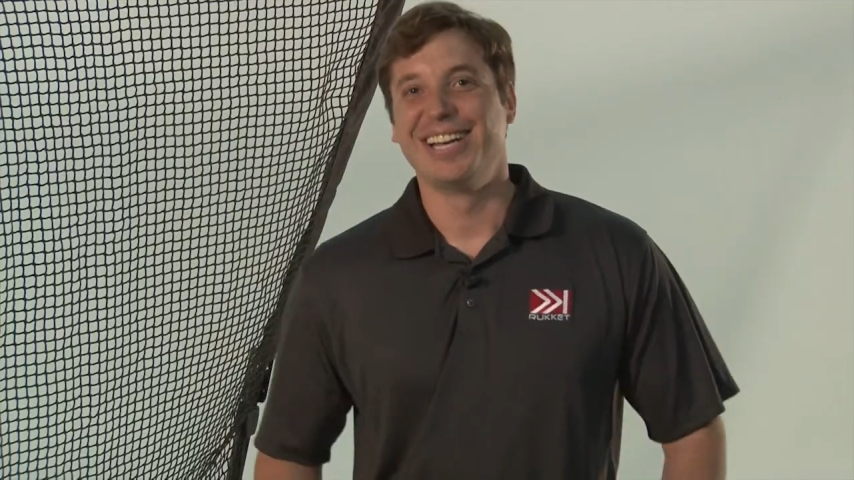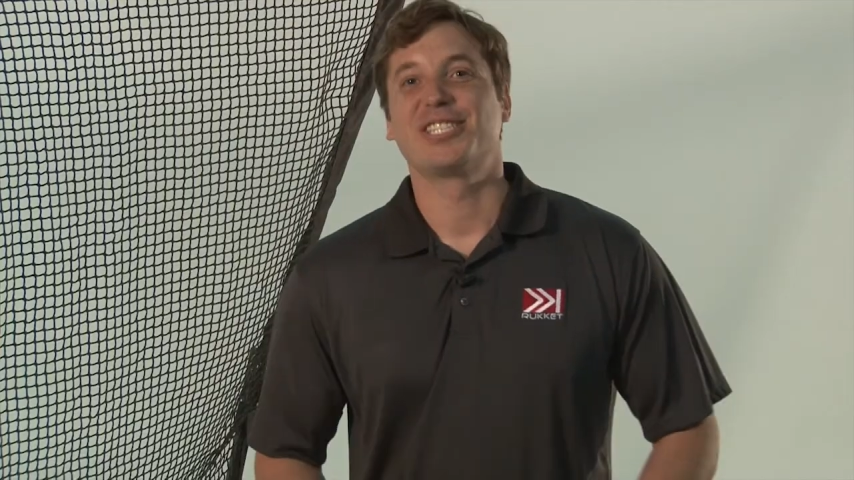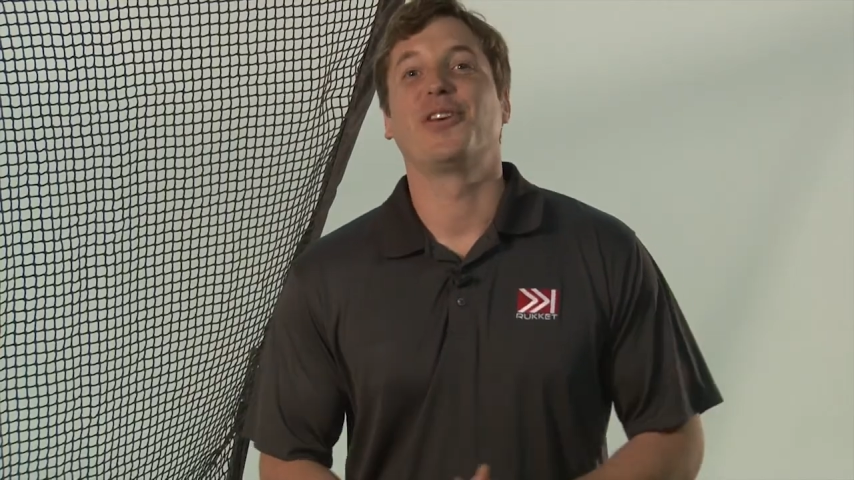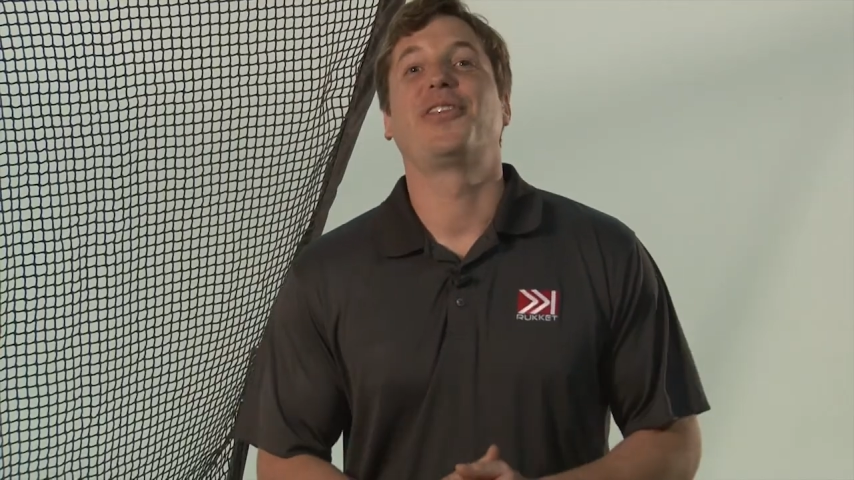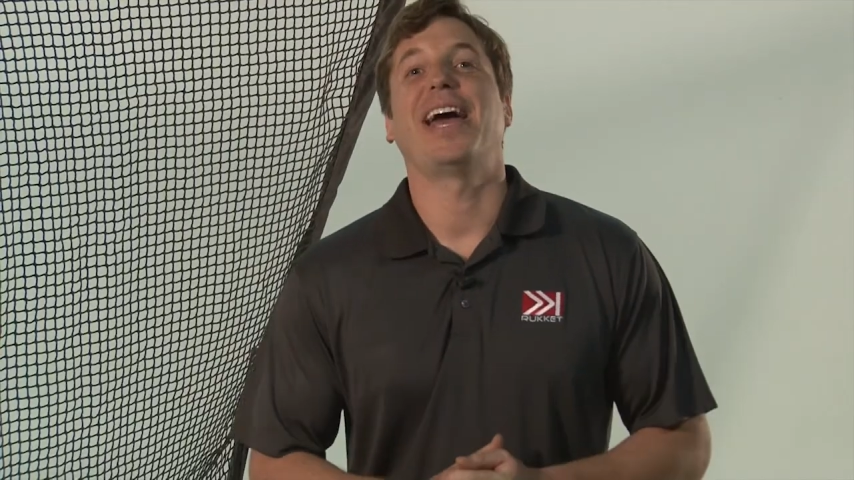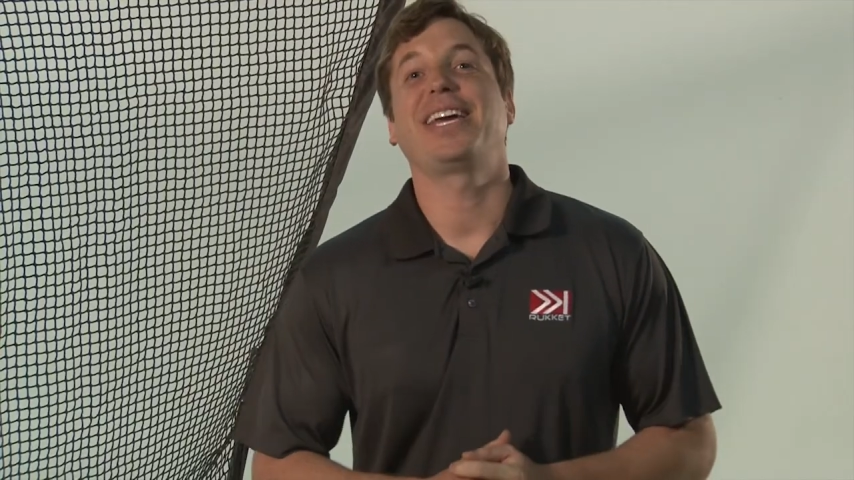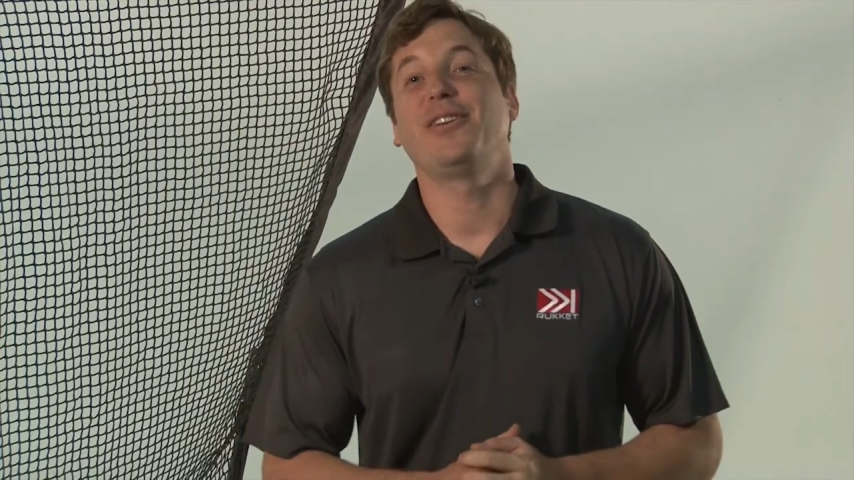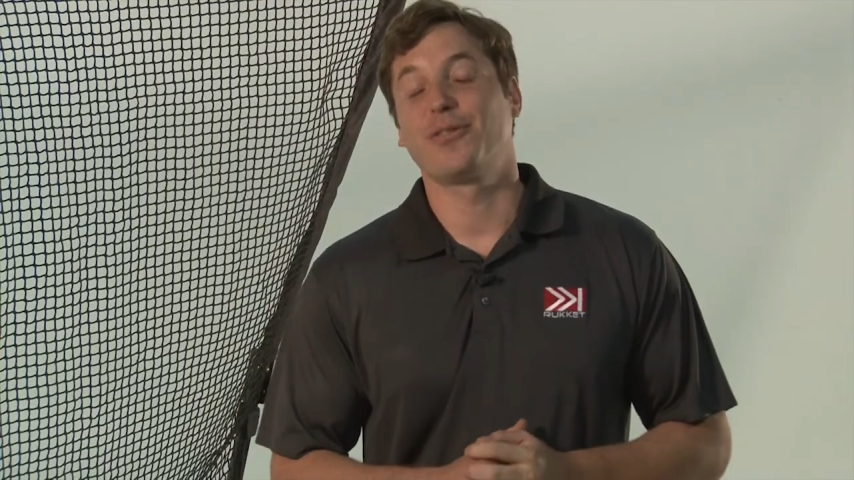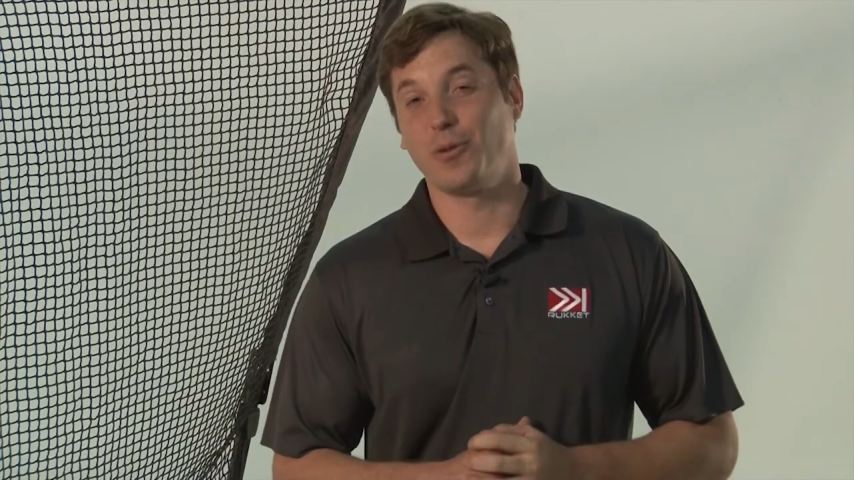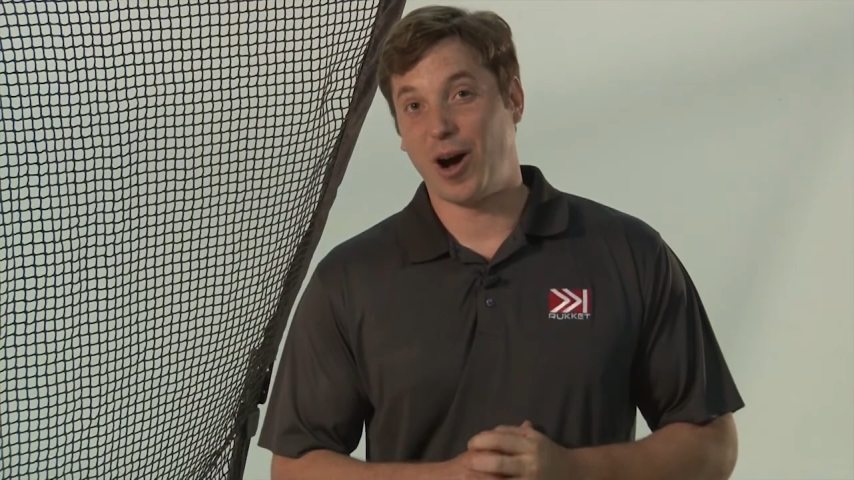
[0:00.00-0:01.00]
So thank you
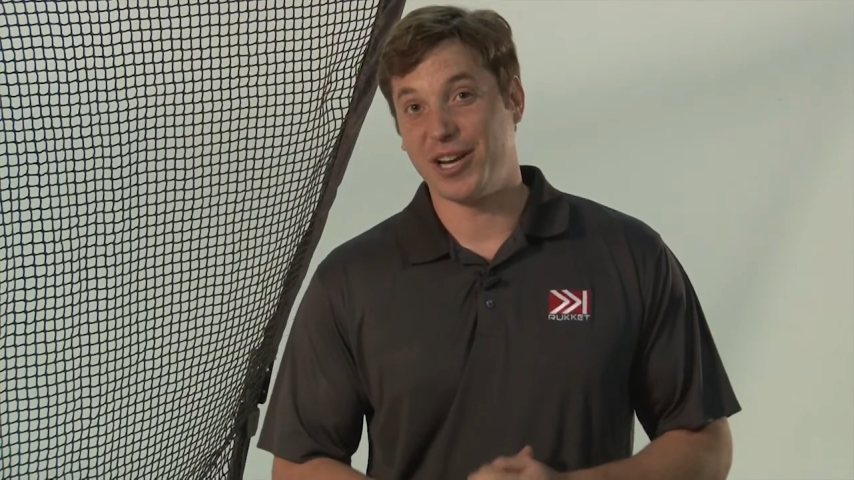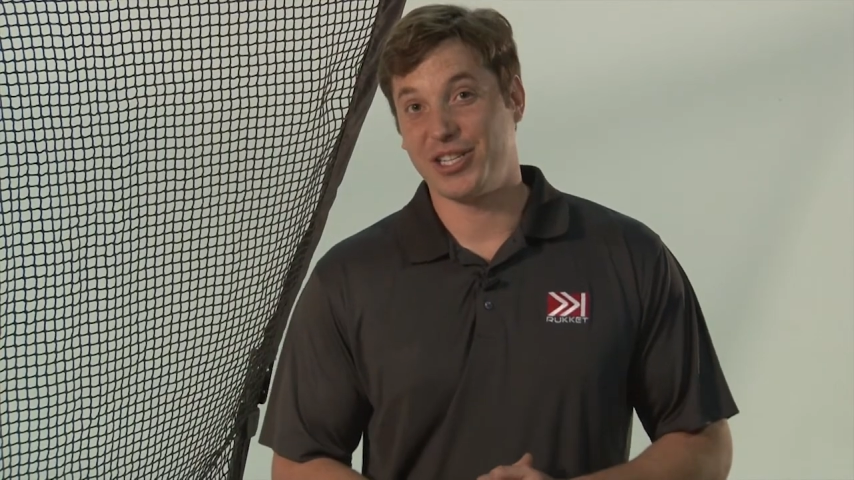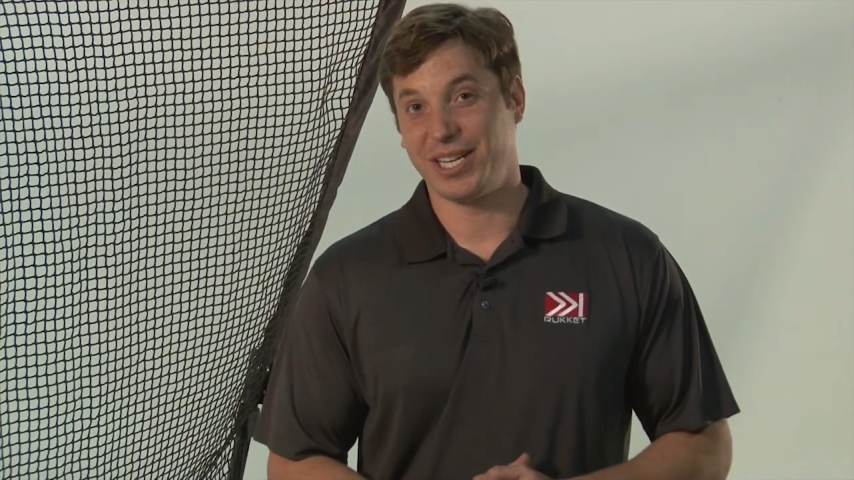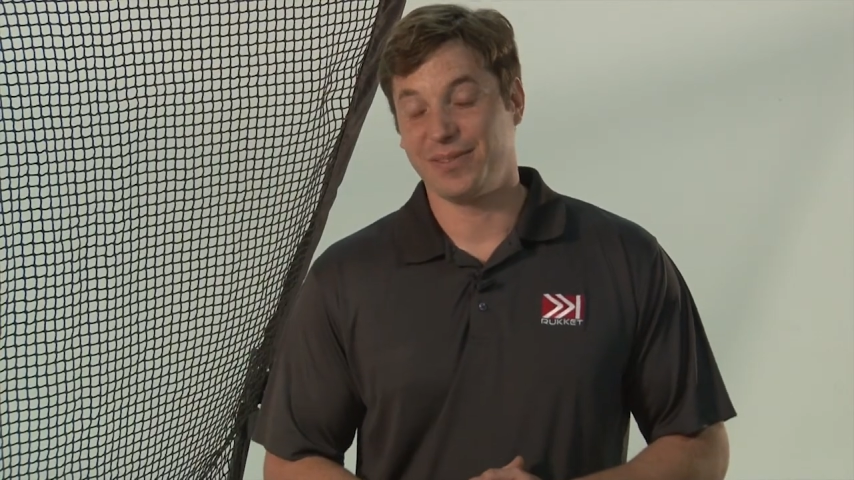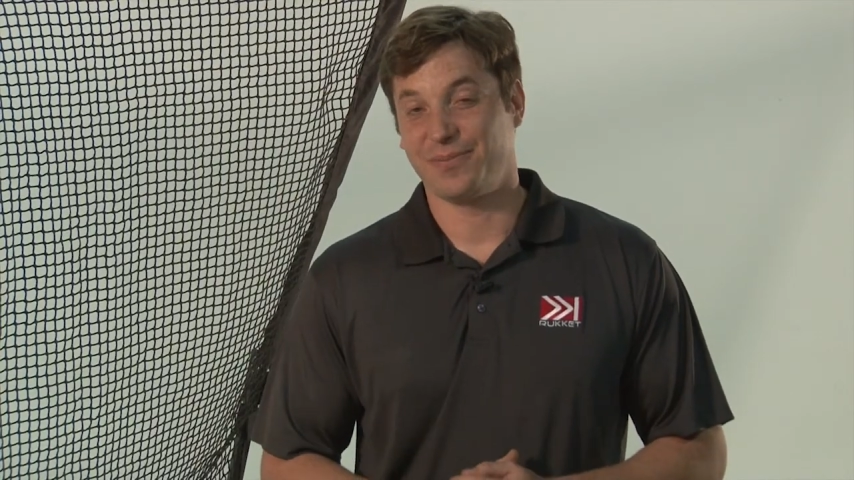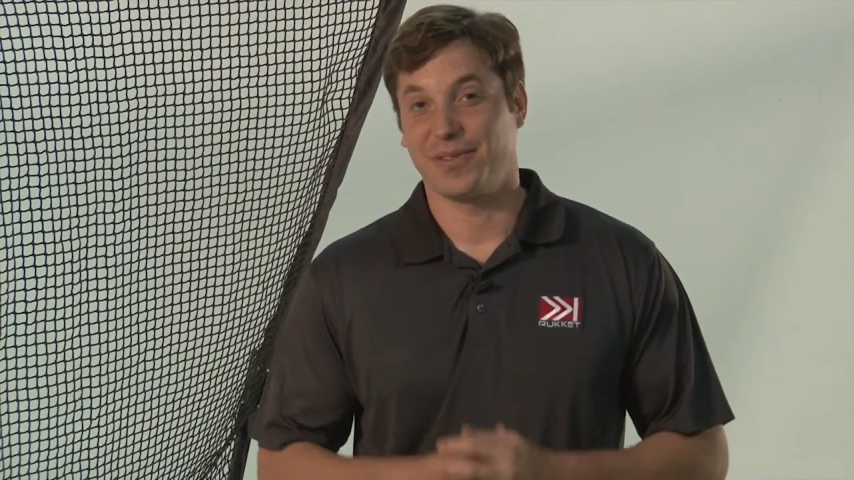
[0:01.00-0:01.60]
for watching.